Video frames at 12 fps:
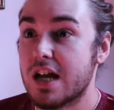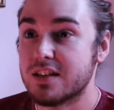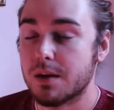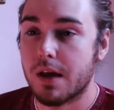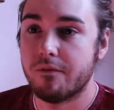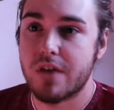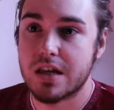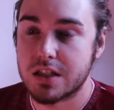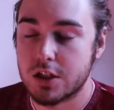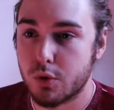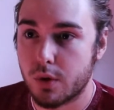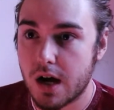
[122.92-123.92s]
ends up
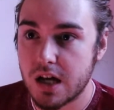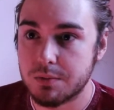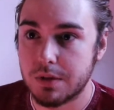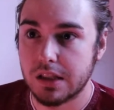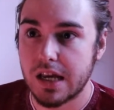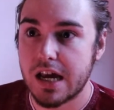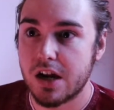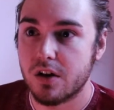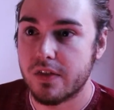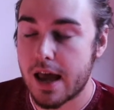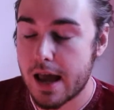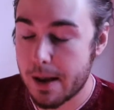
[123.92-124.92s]
confessing to her husband later
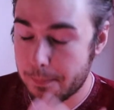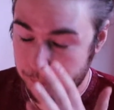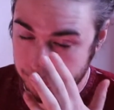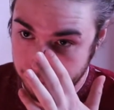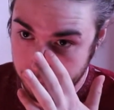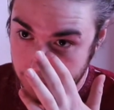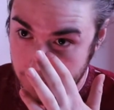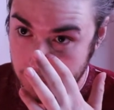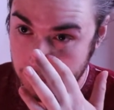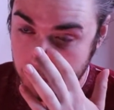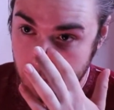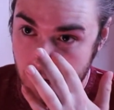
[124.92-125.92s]
that
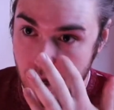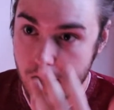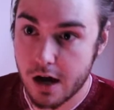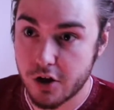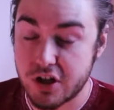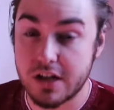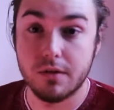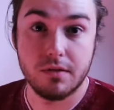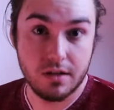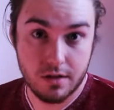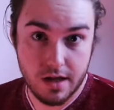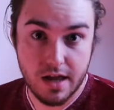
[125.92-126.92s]
she
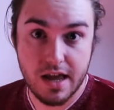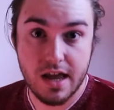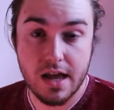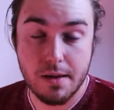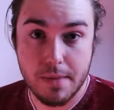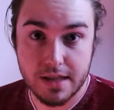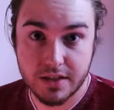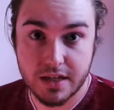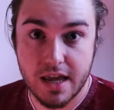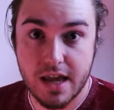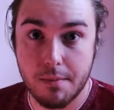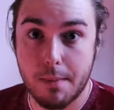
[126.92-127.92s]
admits to
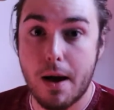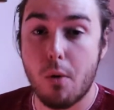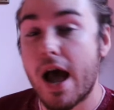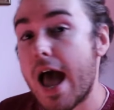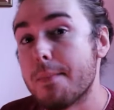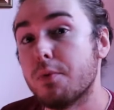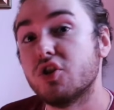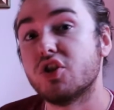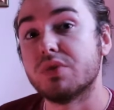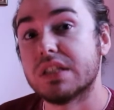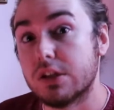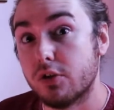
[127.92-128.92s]
him about what happened when she
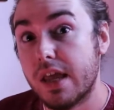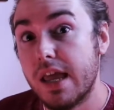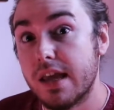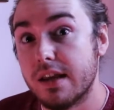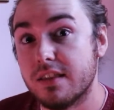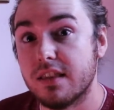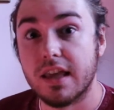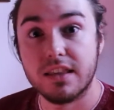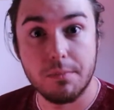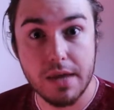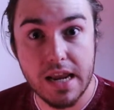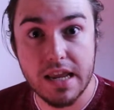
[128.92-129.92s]
was a little kid in, like, the
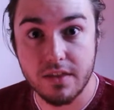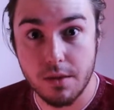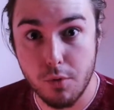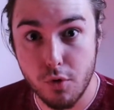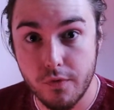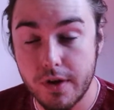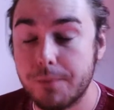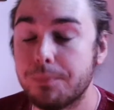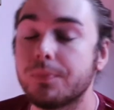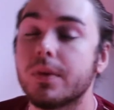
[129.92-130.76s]
beginning of the movie.